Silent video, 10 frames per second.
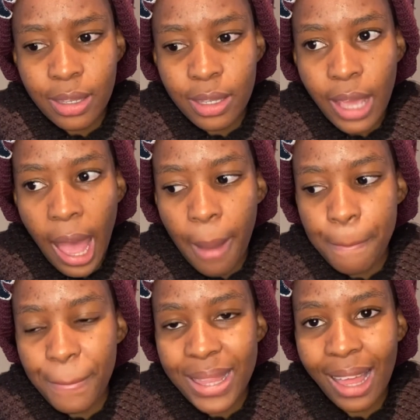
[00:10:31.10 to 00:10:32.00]
yeah,
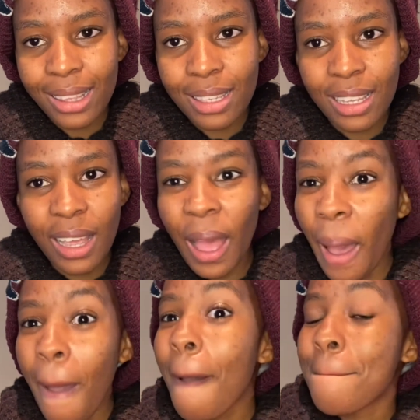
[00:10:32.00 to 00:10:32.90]
that's
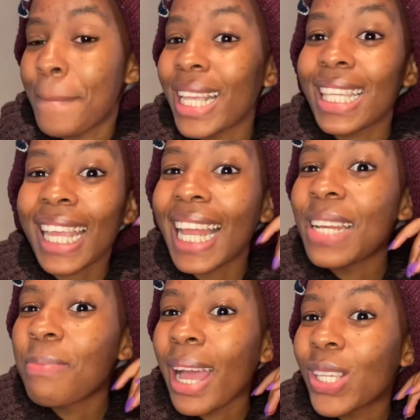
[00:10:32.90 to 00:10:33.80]
basically
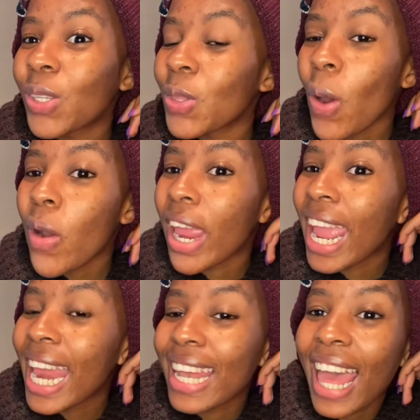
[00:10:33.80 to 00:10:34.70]
my story,
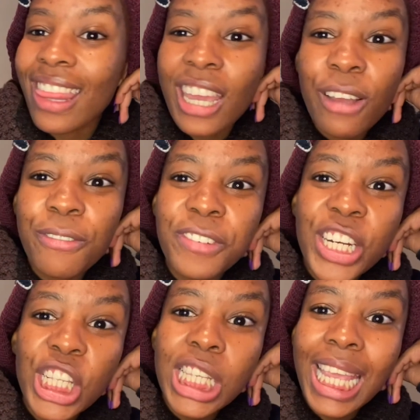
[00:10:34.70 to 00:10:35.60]
nothing
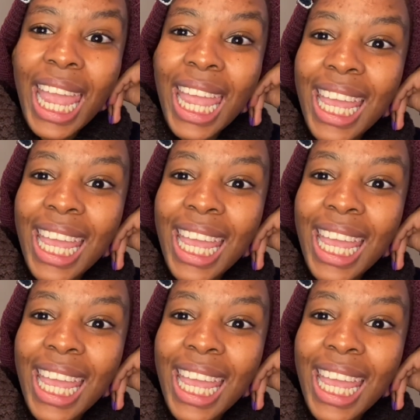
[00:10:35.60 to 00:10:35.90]
fancy.